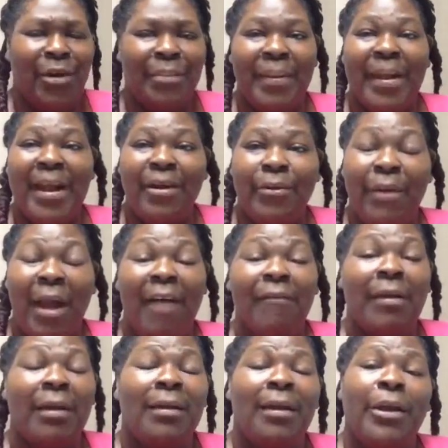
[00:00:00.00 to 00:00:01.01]
or a
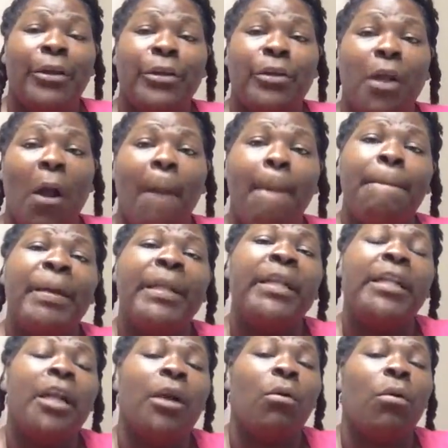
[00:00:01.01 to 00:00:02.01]
paragraph, you know,
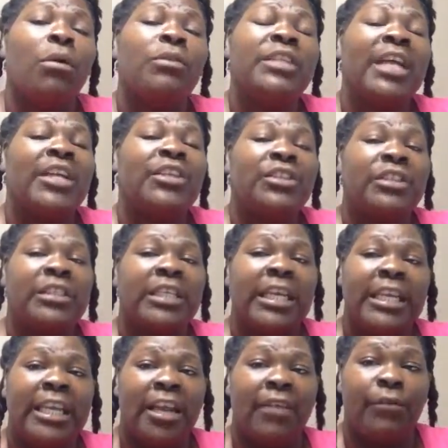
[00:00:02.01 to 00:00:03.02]
putting in quotations
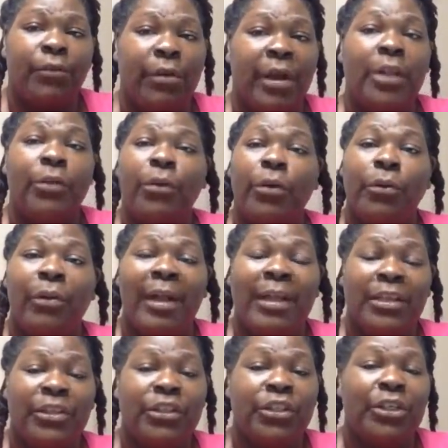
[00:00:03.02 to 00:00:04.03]
and give credit where
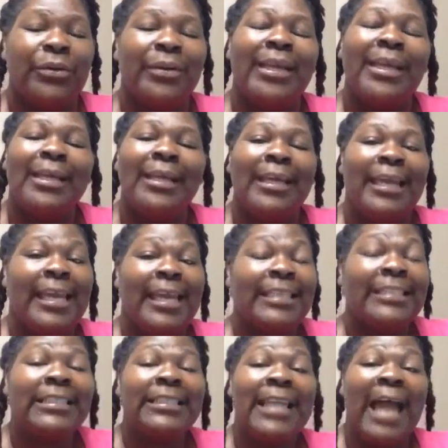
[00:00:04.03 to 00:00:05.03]
credit is due.
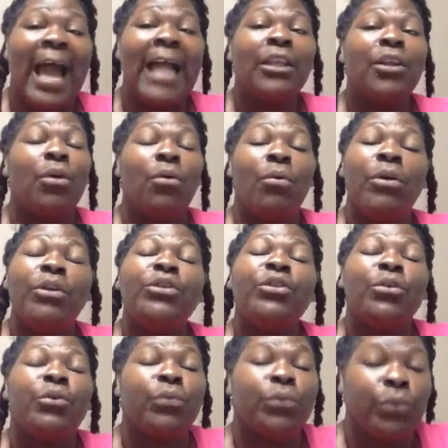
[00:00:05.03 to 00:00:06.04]
It's not going
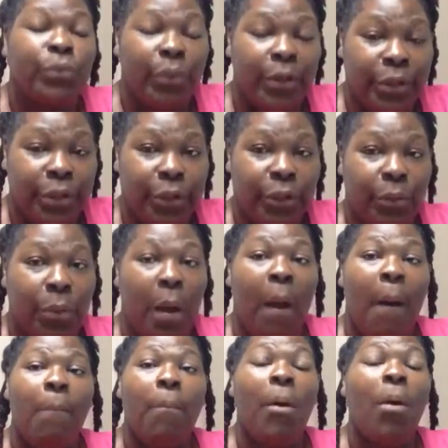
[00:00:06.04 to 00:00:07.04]
to ruin you.
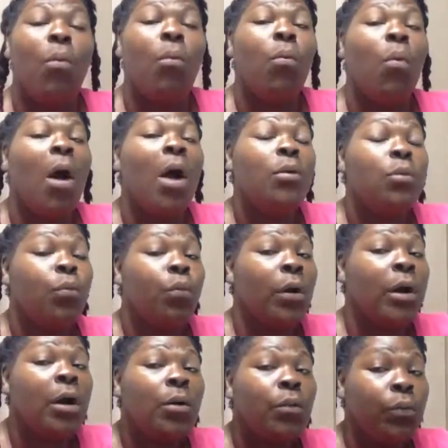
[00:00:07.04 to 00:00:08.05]
But what
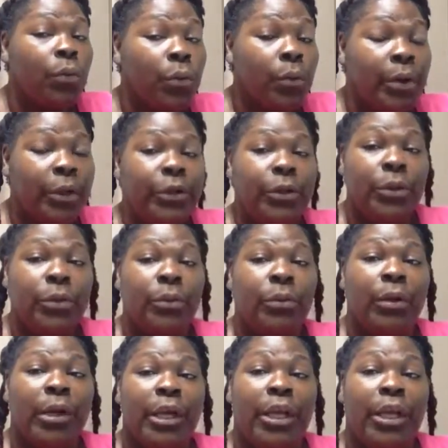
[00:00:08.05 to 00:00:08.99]
will ruin you